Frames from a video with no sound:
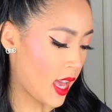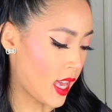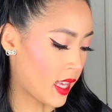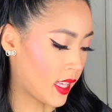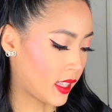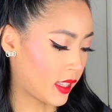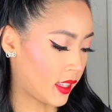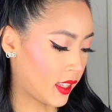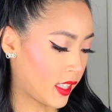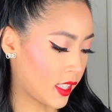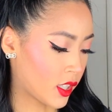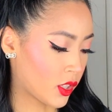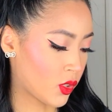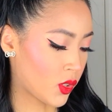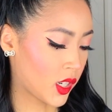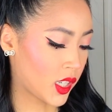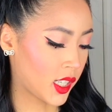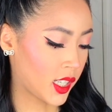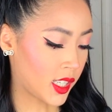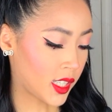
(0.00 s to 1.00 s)
This
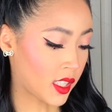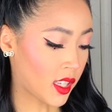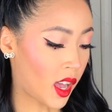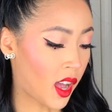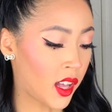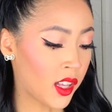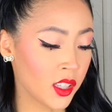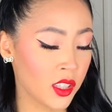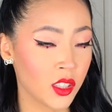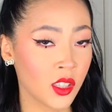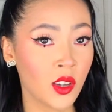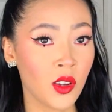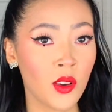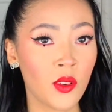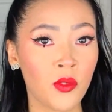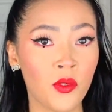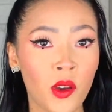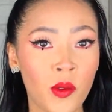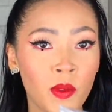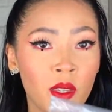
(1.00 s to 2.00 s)
one is also from the